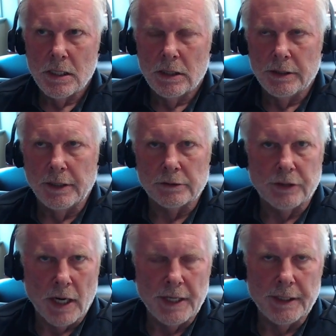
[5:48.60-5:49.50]
you know,
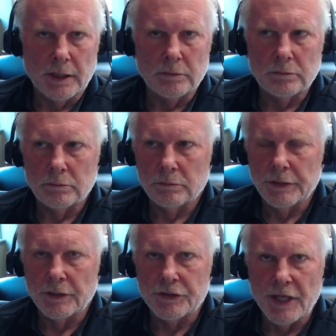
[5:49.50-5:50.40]
trying to,
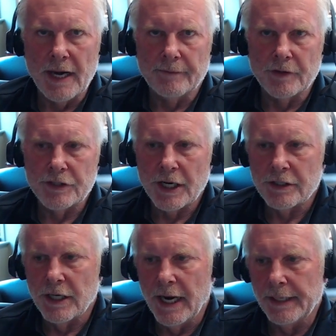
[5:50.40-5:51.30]
you know, sign up for
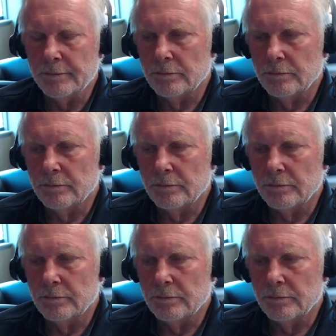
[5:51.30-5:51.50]
Section 8.